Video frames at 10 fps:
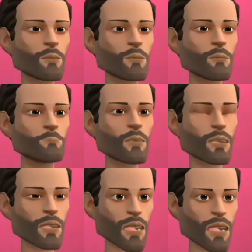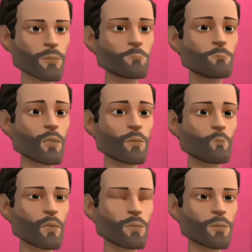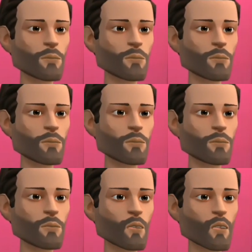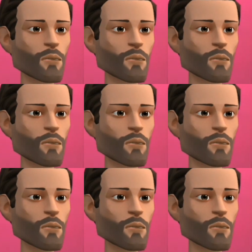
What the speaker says: Hey, Tobias, how you doing? Today,